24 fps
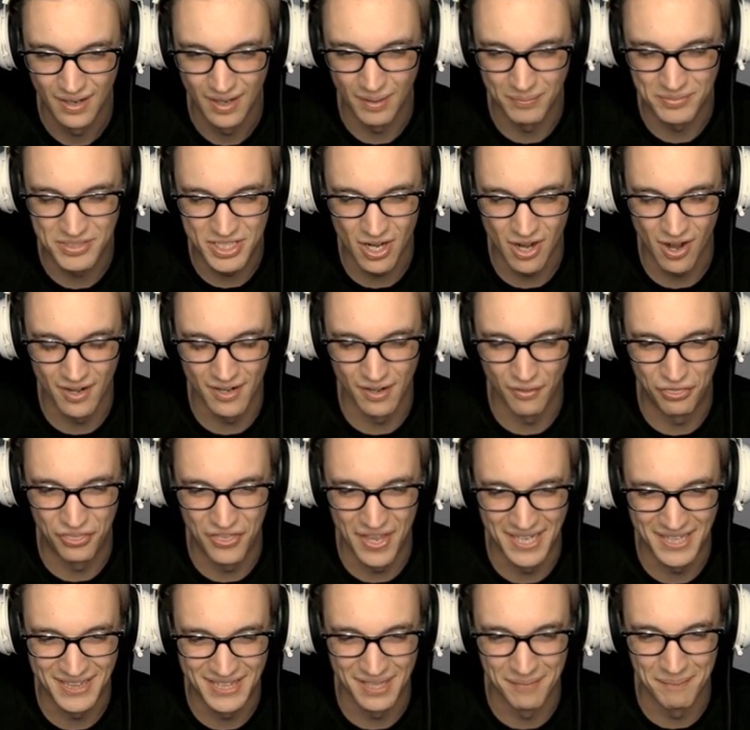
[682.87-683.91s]
I'm starting to
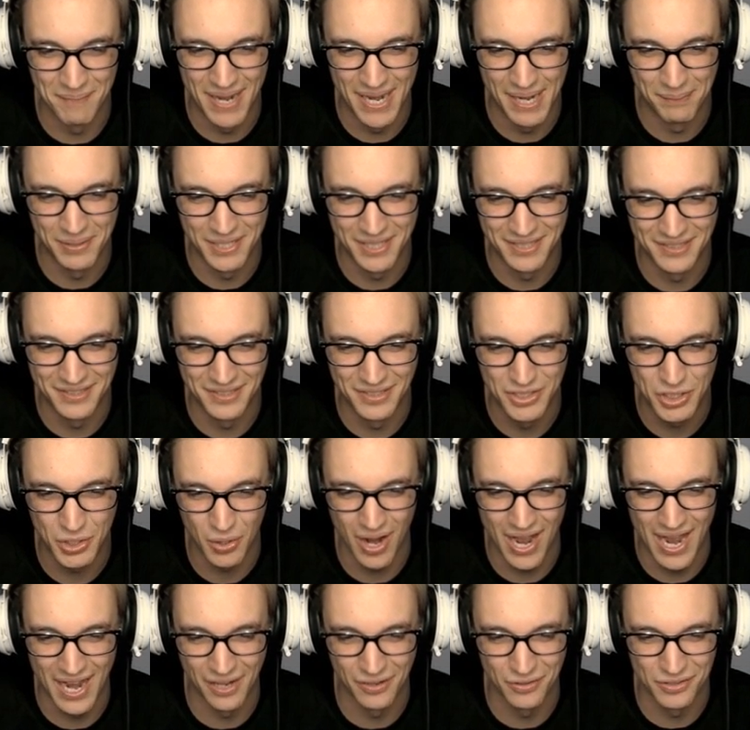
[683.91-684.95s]
think that maybe
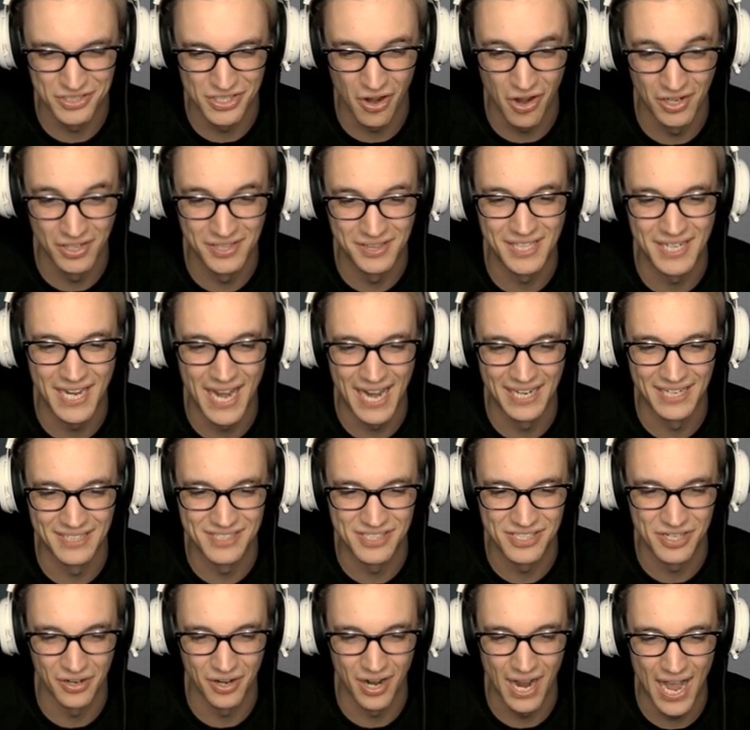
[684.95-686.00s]
triangles aren't the answer.